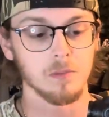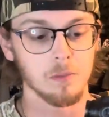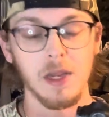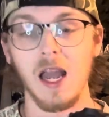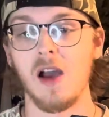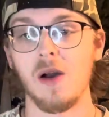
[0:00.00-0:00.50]

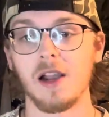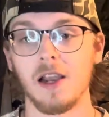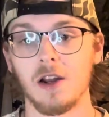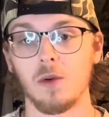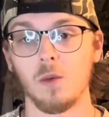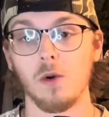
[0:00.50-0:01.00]
be how I
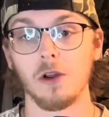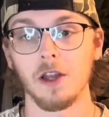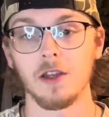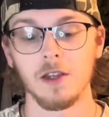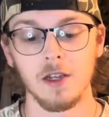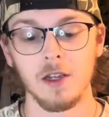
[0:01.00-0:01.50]
kind of want
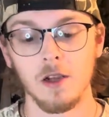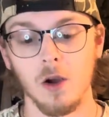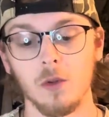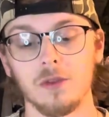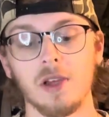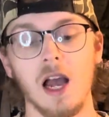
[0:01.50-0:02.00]
it.
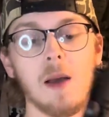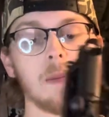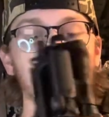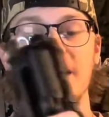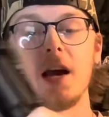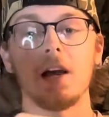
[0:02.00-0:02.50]
On top
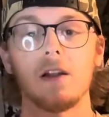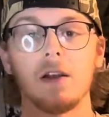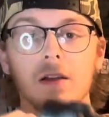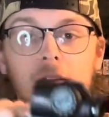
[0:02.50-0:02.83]
I got a